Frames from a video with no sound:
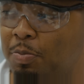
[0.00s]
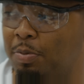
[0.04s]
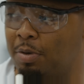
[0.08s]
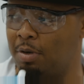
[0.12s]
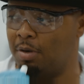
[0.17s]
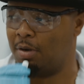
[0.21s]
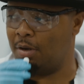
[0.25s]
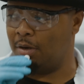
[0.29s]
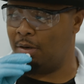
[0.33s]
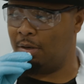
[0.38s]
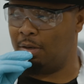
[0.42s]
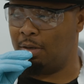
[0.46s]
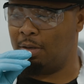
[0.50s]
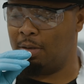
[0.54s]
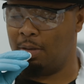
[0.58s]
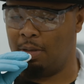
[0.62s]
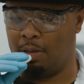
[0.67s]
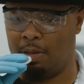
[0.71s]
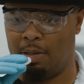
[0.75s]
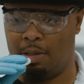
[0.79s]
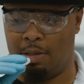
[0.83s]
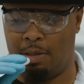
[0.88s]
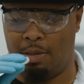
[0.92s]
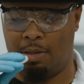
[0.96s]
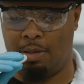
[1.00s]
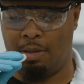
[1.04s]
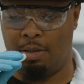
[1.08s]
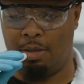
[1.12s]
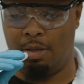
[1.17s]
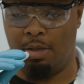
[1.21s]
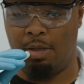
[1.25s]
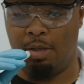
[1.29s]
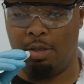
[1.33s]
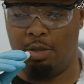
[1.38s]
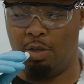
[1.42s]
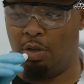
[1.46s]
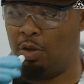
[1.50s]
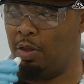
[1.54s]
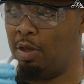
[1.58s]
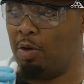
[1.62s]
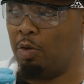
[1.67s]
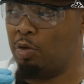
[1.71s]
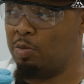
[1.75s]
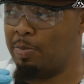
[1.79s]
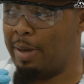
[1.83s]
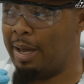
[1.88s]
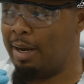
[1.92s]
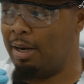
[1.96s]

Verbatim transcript: you put it on? I'm just asking. This is a question. You think it was